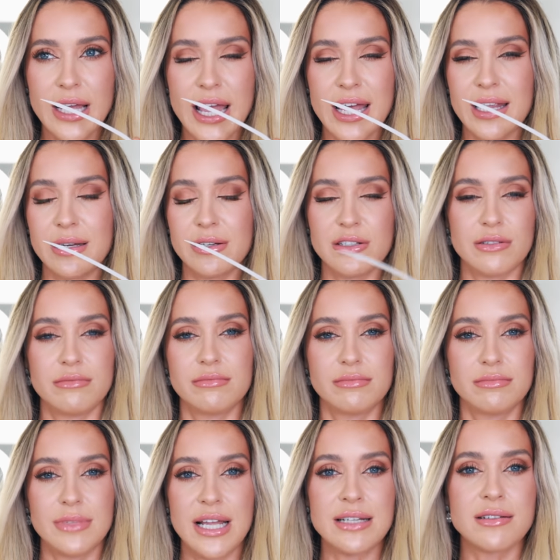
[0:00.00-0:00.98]
And
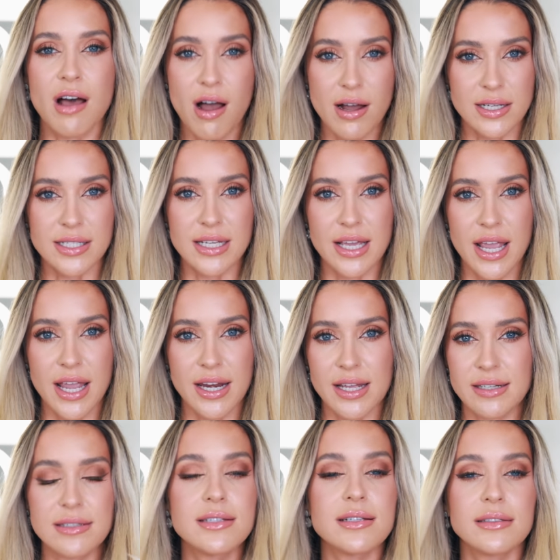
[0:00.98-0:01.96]

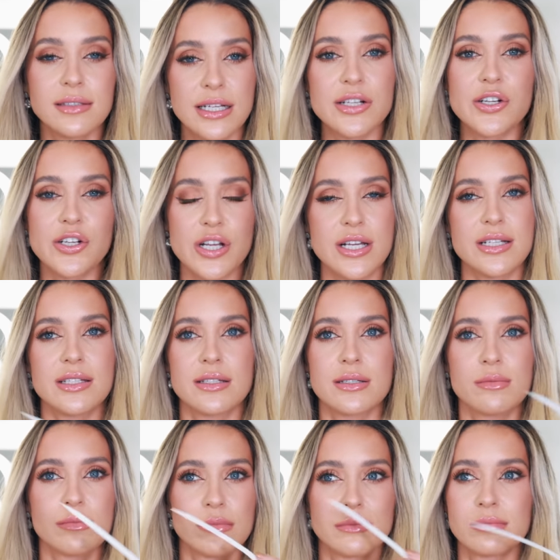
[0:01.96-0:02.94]
intoxicating,
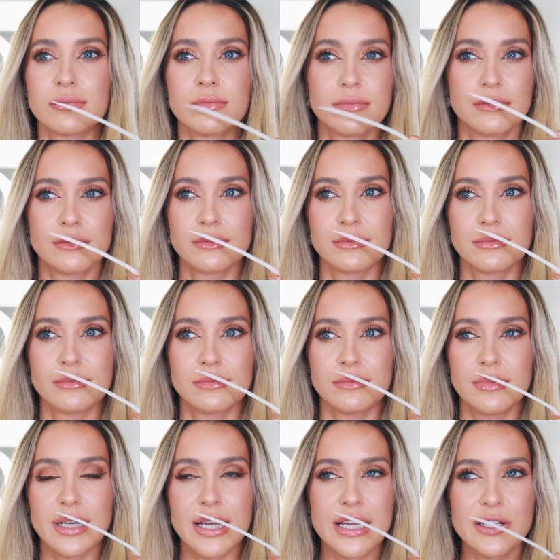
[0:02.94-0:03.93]
delicious.
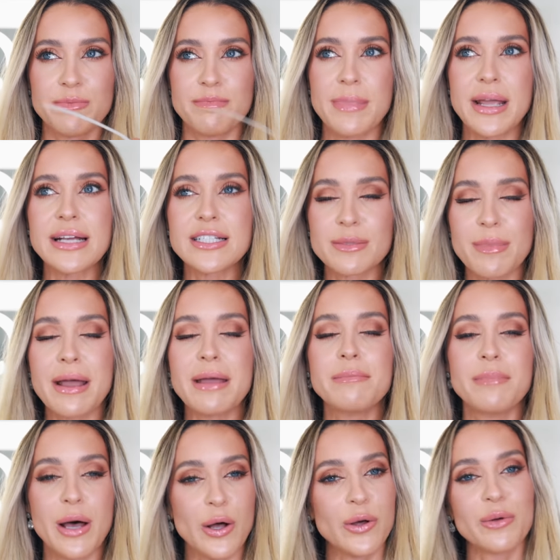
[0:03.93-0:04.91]
It makes my
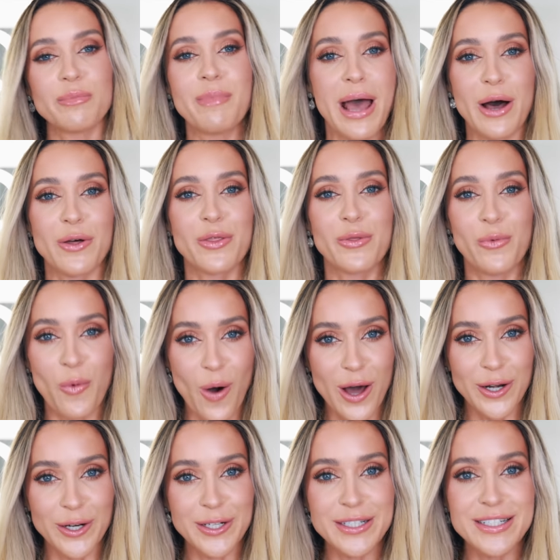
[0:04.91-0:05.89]
mouth
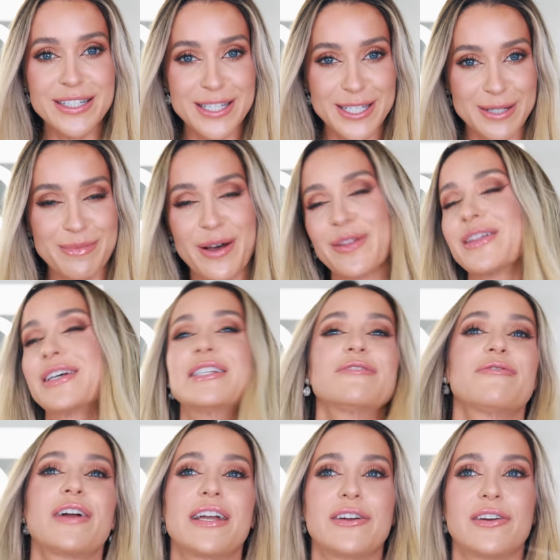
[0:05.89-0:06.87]
water to smell this
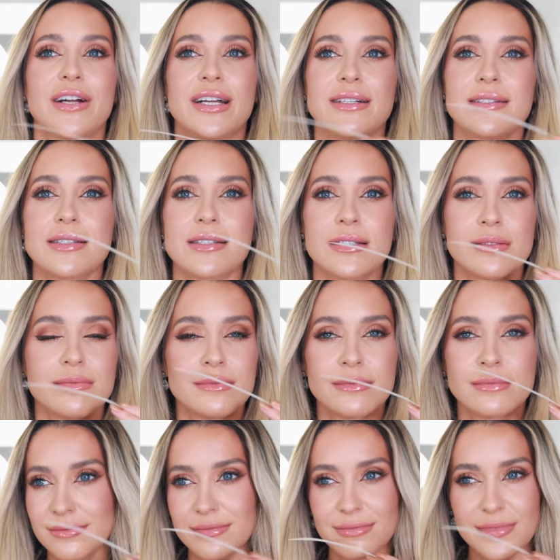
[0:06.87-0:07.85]
fragrance.
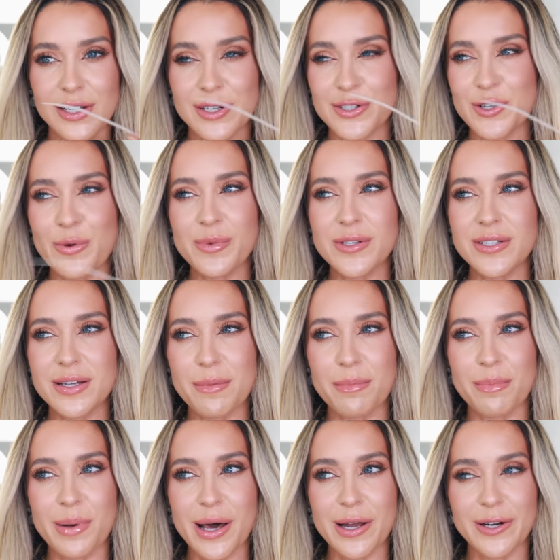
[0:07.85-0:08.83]
There's almost a
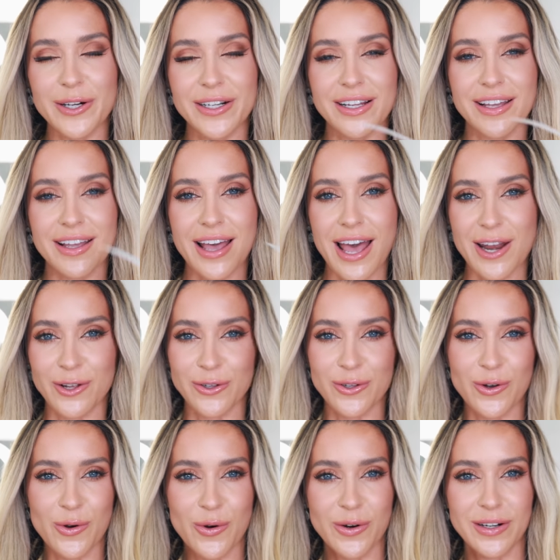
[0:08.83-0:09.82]
buttered kettle
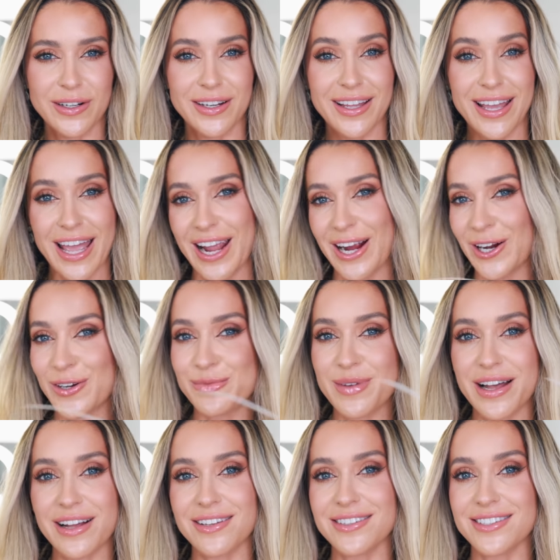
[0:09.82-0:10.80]
corn
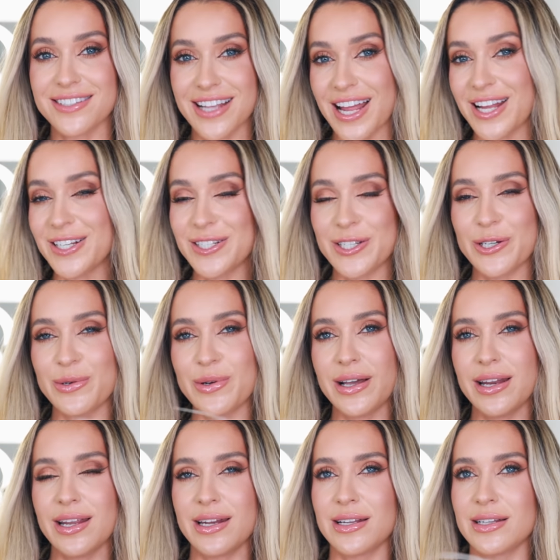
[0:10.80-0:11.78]
caramel scent to
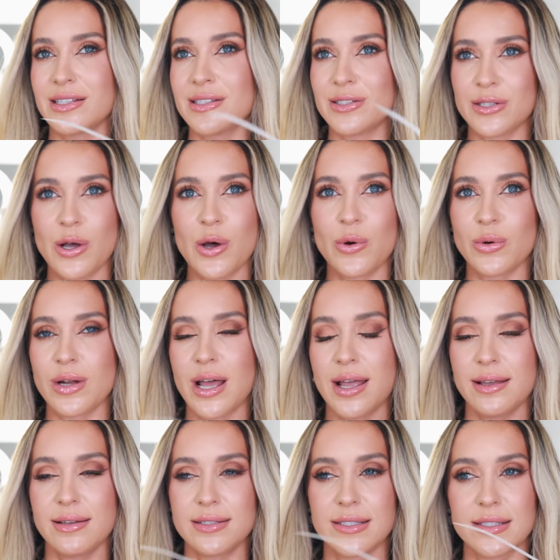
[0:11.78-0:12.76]
it. It is so
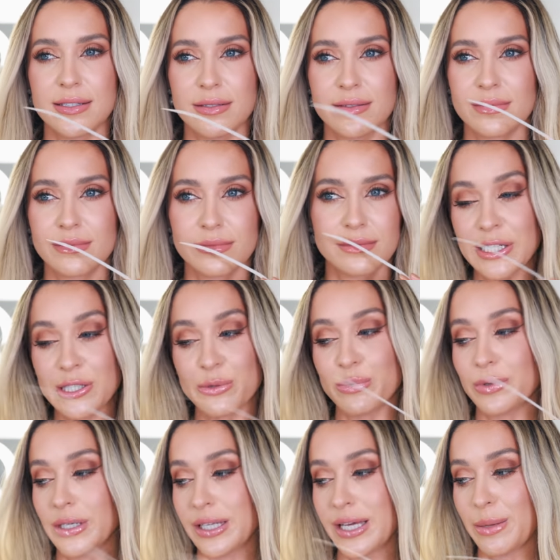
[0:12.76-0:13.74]
nice. It's
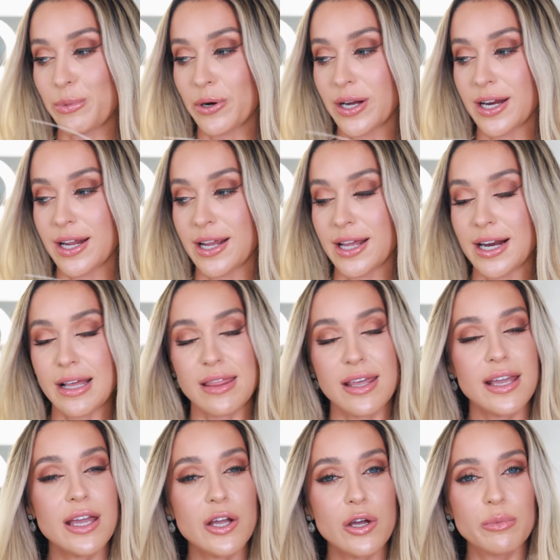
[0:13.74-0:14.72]
really pretty, and I
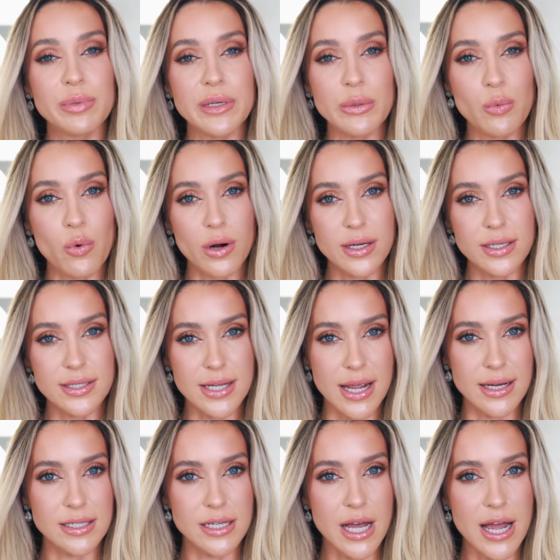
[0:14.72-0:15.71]
think it could be worn
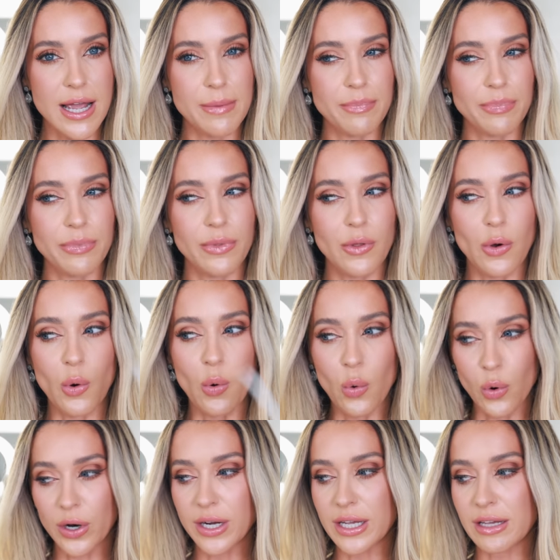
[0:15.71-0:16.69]
daytime
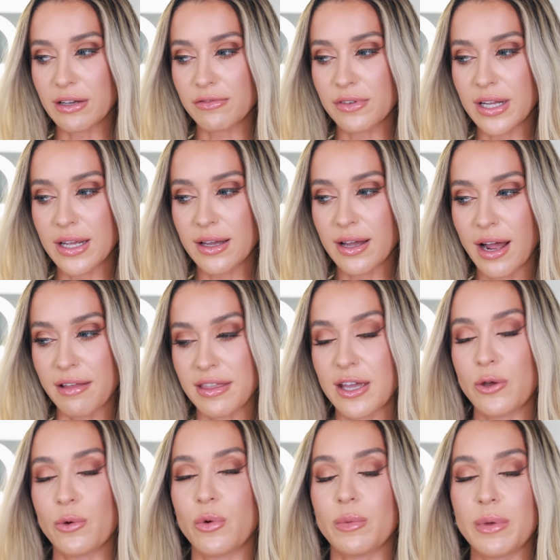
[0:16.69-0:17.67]
or evening. I
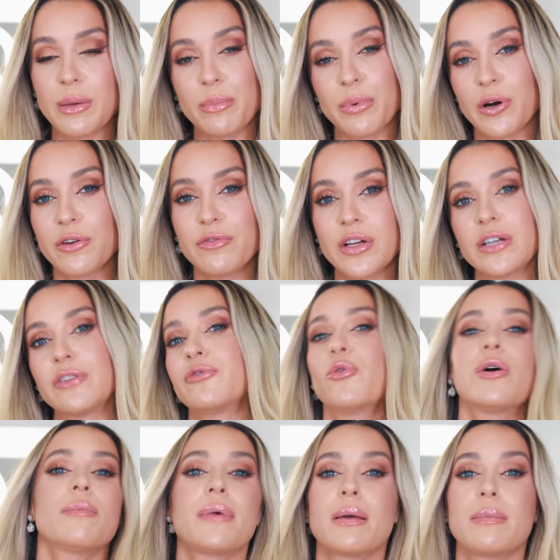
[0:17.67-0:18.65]
think it would be perfect
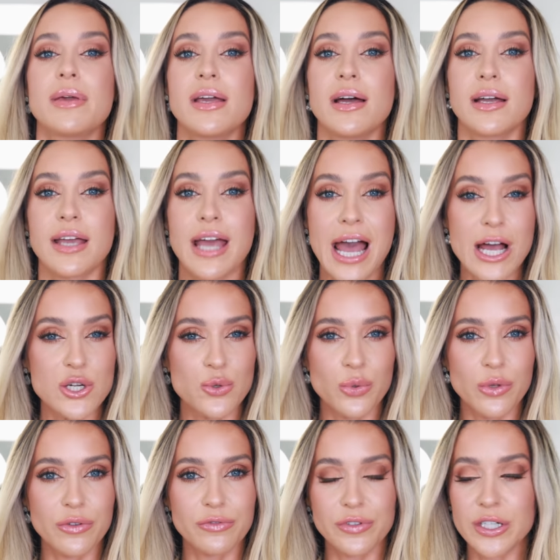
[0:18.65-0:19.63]
for maybe a
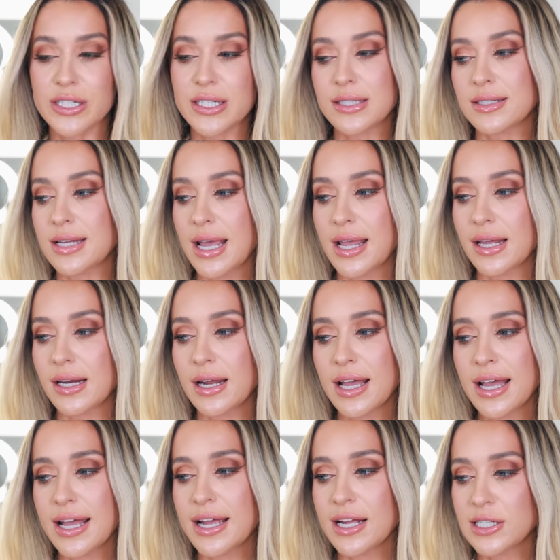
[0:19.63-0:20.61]
casual first date.
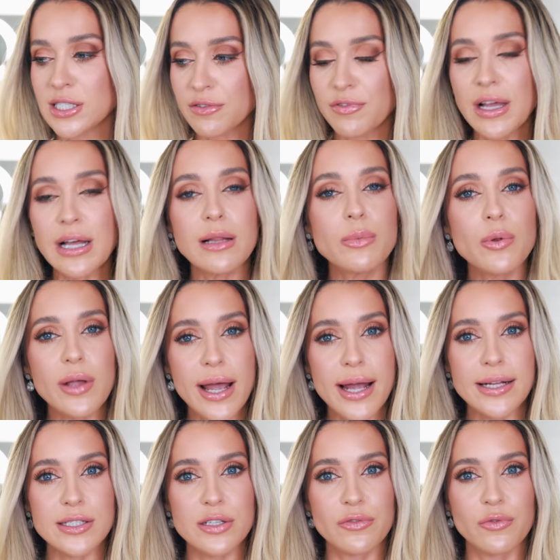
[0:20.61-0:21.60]
It's available
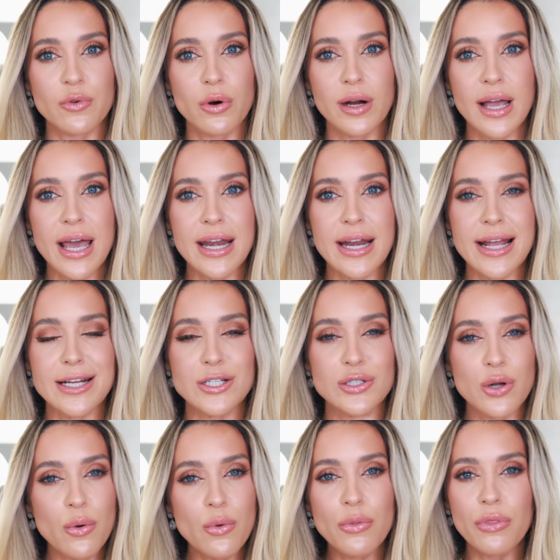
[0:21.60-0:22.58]
at Sephora, and I
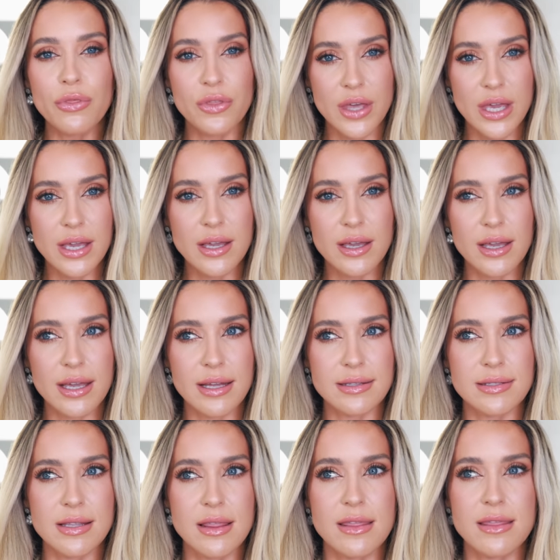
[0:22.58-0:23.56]
don't think
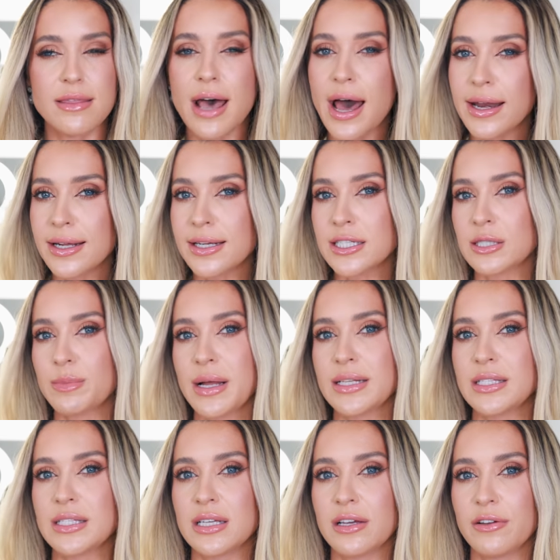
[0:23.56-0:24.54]
it's that
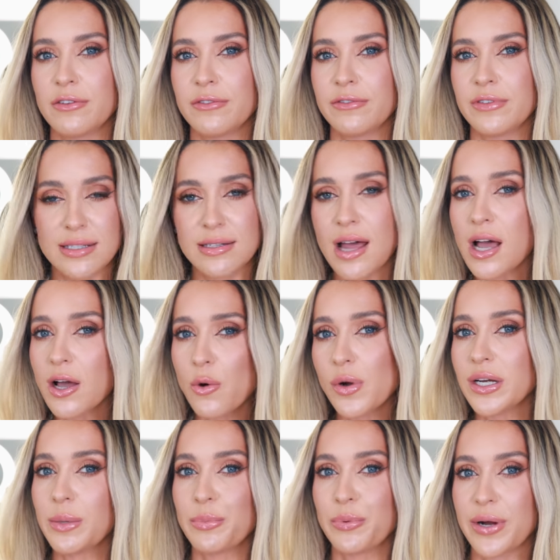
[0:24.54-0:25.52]
expensive. It's not
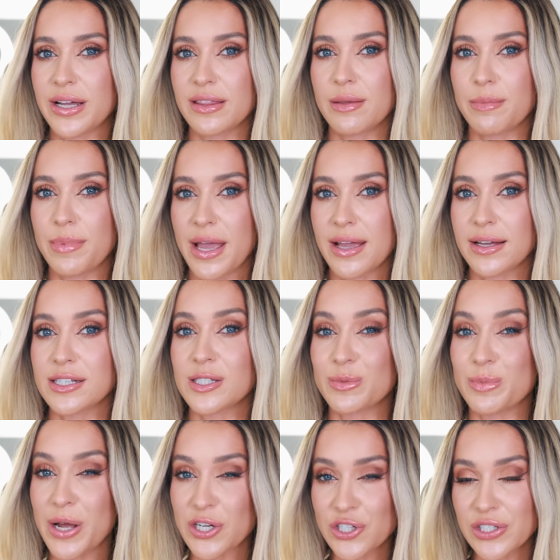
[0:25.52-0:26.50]
going to break the bank,
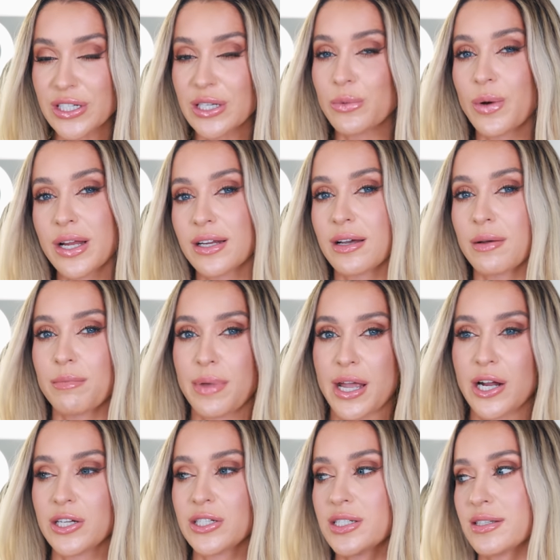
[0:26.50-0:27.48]
especially when
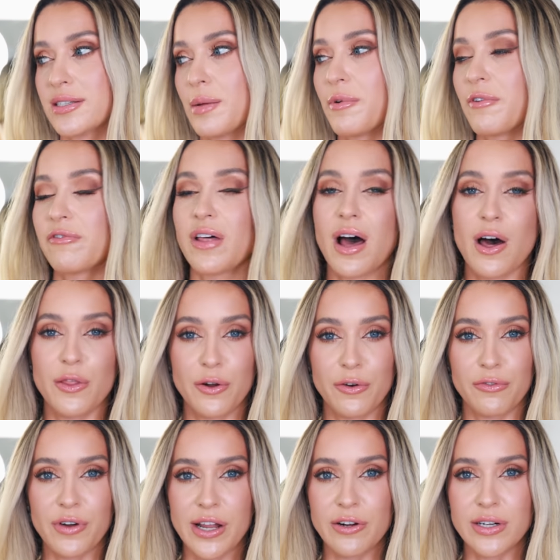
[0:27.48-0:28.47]
compared to some of the other
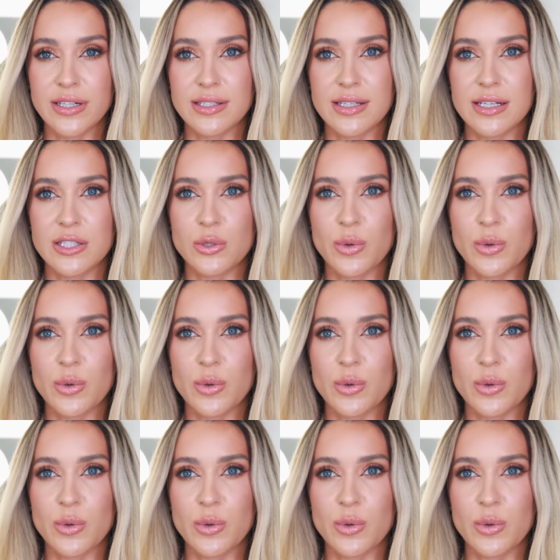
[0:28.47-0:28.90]
fragrances.